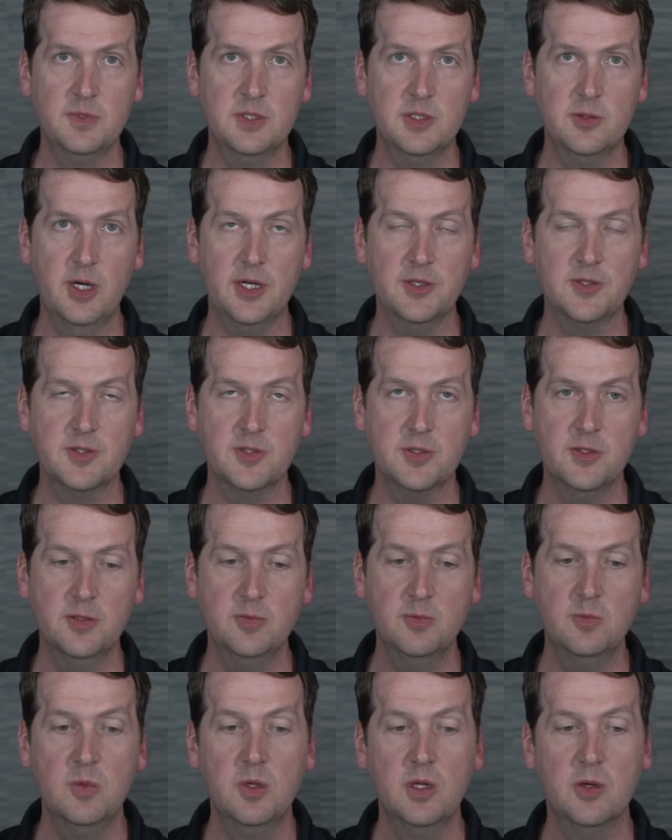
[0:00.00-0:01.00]
due out
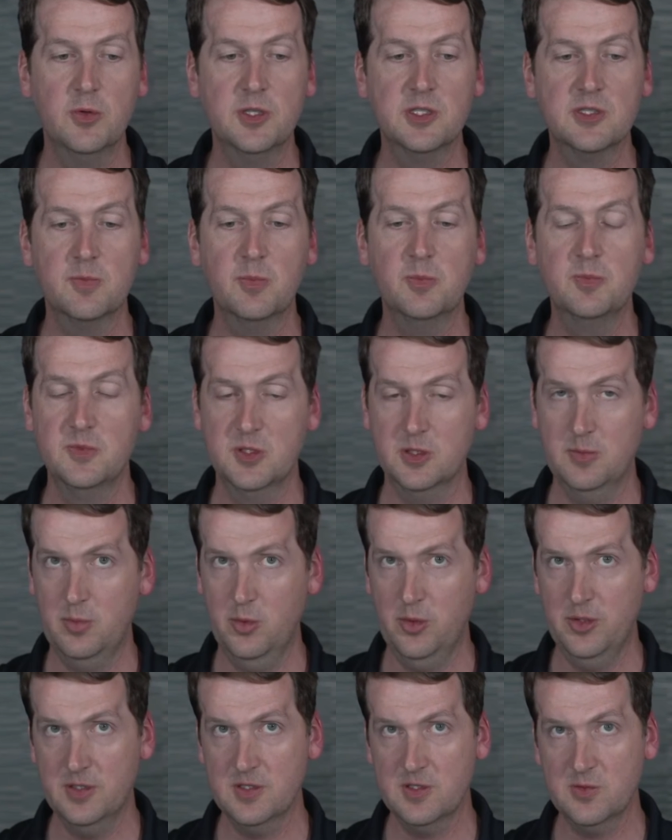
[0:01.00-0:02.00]
soon, we su
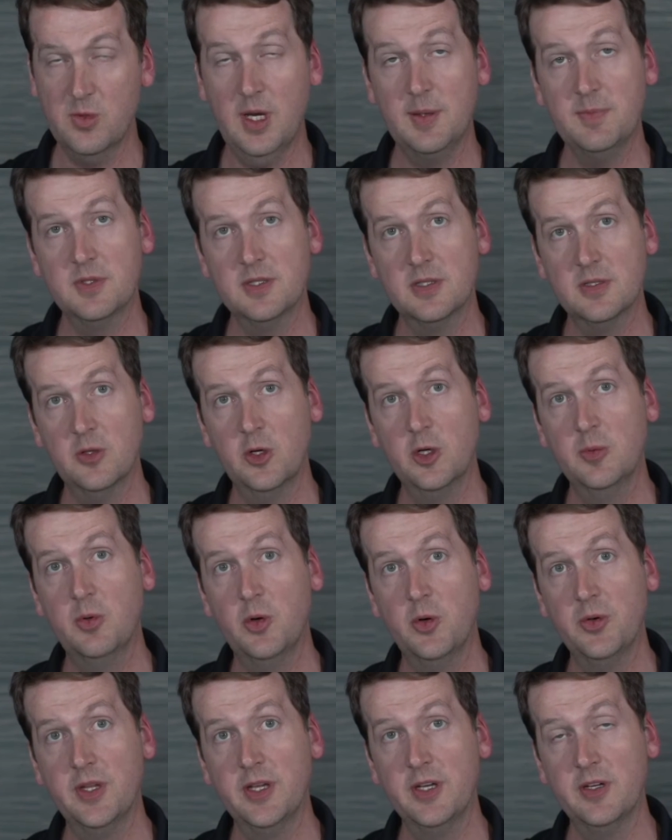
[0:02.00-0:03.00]
support swept load
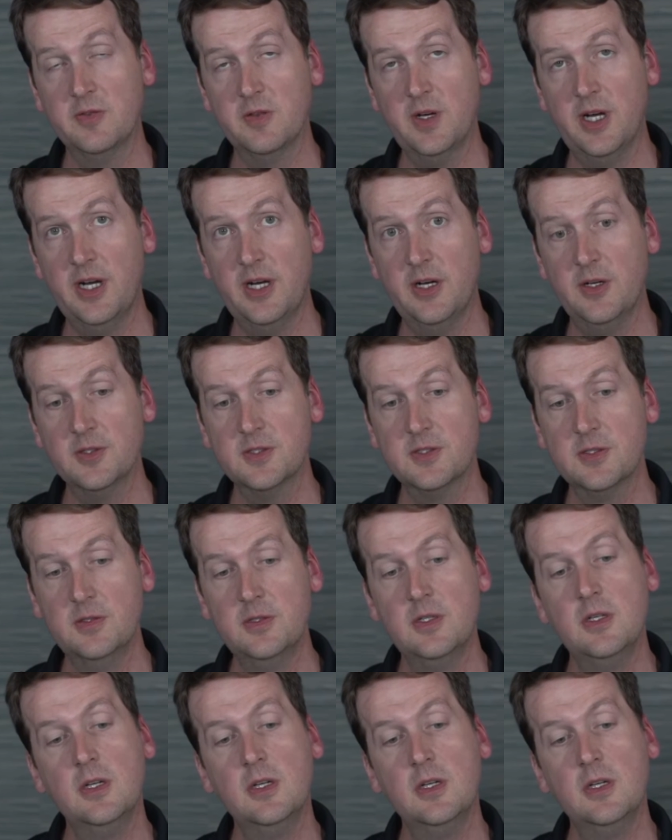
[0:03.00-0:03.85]
pull data files.